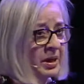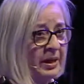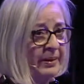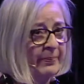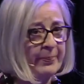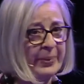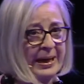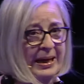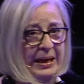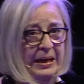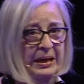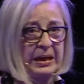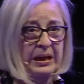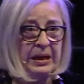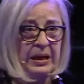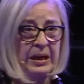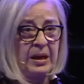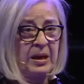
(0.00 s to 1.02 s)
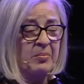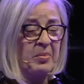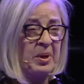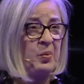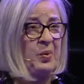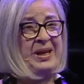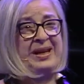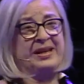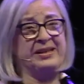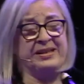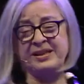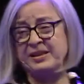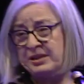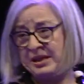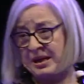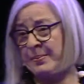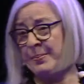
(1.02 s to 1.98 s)
come back. But when I
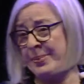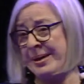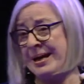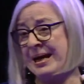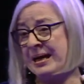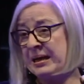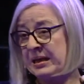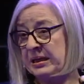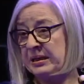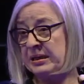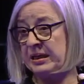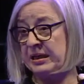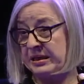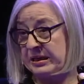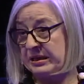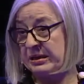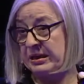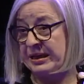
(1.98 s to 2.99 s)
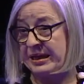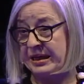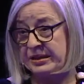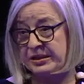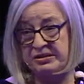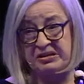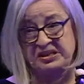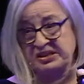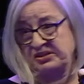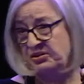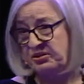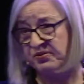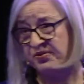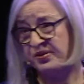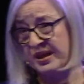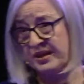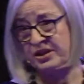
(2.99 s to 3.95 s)
did come back a year later, I
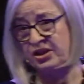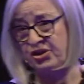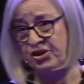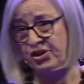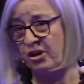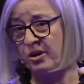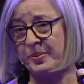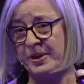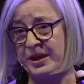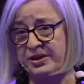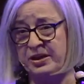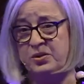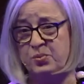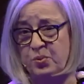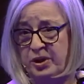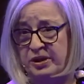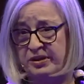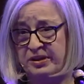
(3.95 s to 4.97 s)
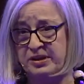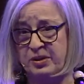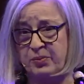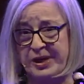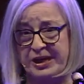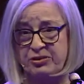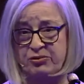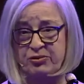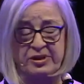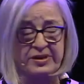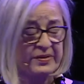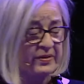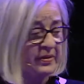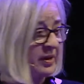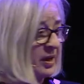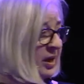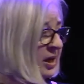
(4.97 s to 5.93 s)
couldn't find a job. I just worked as a
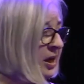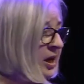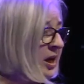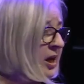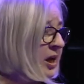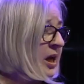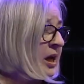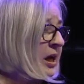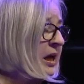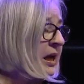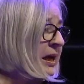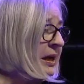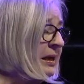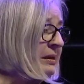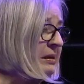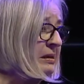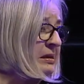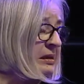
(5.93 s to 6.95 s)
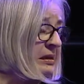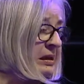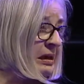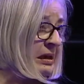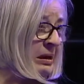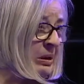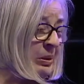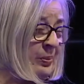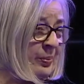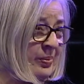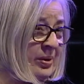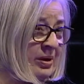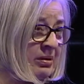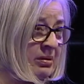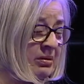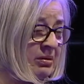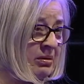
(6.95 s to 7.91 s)
waitress, and
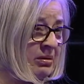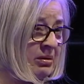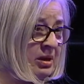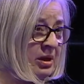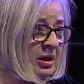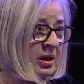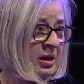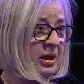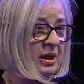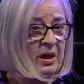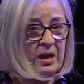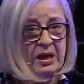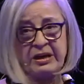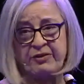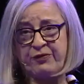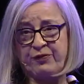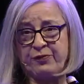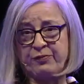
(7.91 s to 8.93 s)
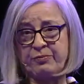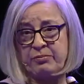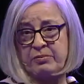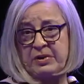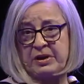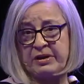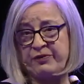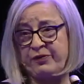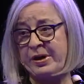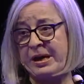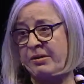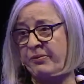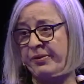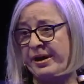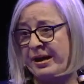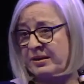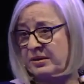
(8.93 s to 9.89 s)
I
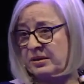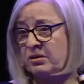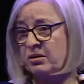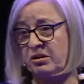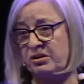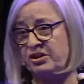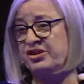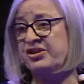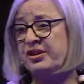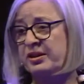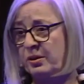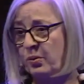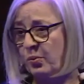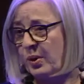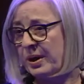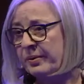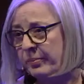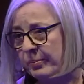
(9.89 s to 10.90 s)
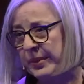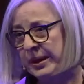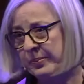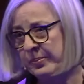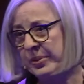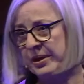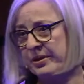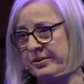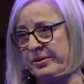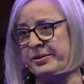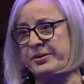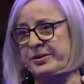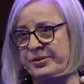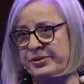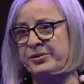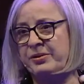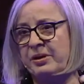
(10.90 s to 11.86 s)
found that the college didn't want me
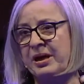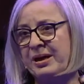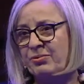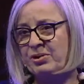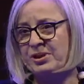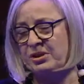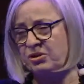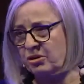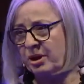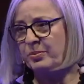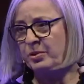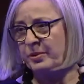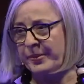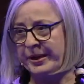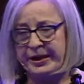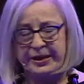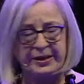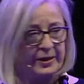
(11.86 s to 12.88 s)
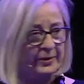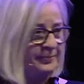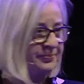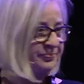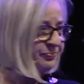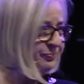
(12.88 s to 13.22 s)
because I was a troublemaker.